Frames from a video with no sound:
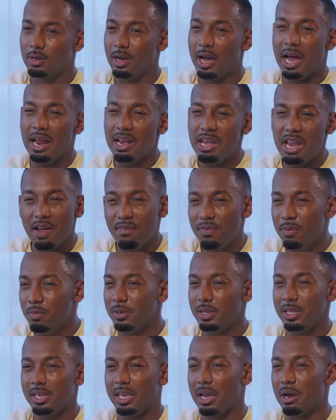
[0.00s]
I never
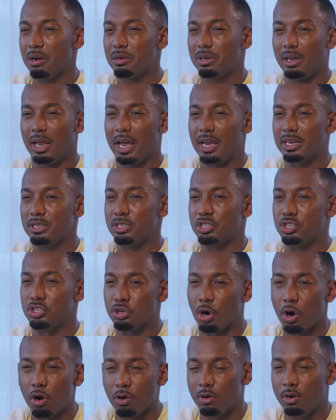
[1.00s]
really cared to like
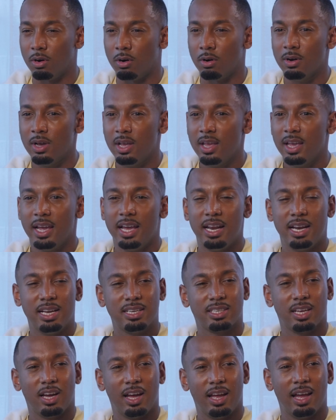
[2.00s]
journal. And
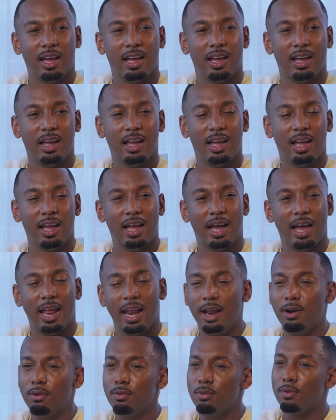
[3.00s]

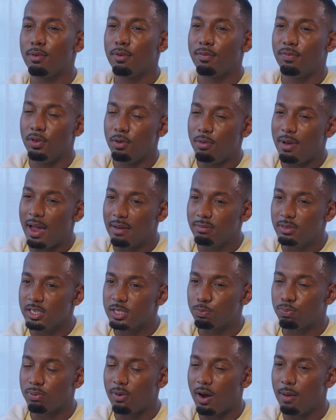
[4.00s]
I don't know if you have
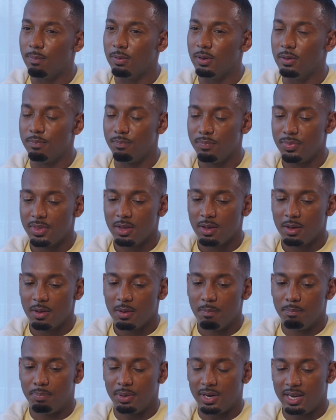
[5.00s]
this problem,
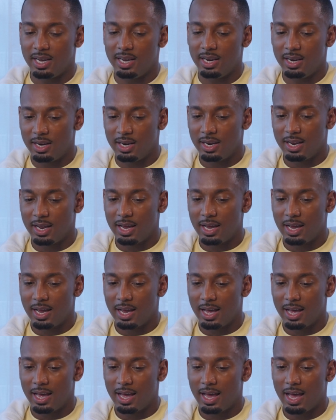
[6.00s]
but
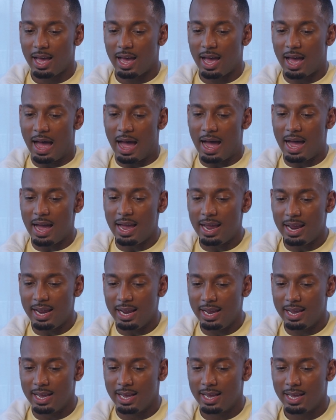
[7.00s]

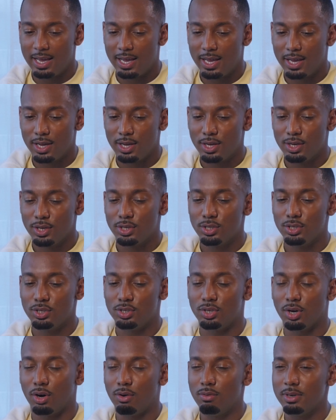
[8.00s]
I
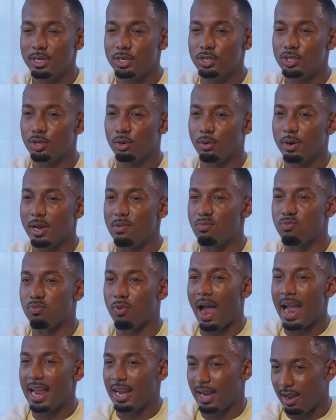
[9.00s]
don't enjoy
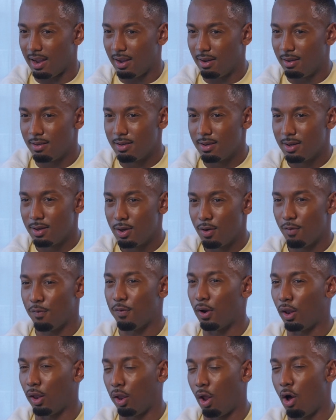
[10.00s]
writing
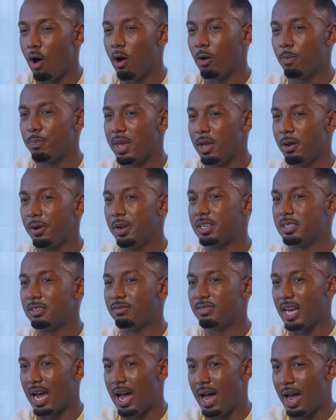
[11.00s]
for long periods
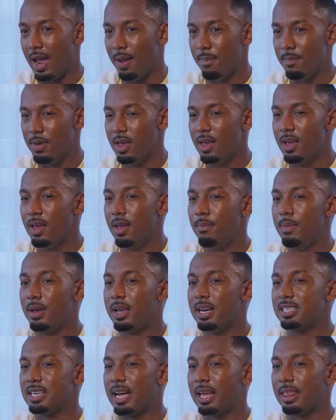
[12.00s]
of time
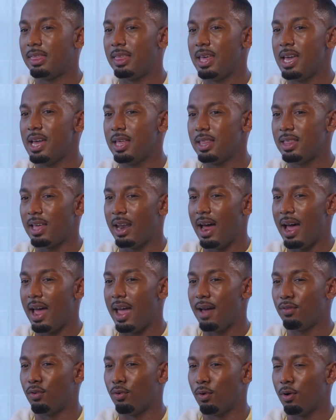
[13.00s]
because I think that I
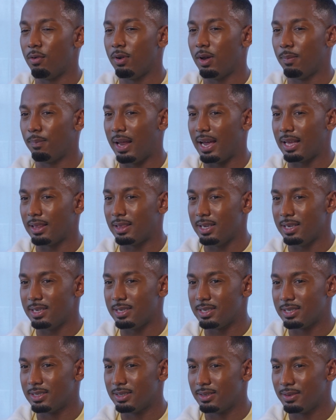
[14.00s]
have grown up like
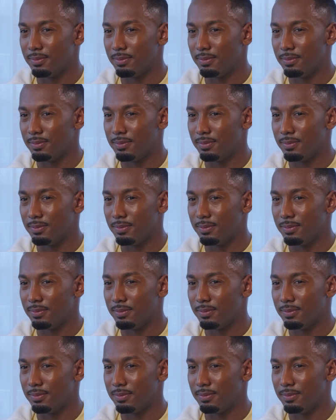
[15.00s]
this.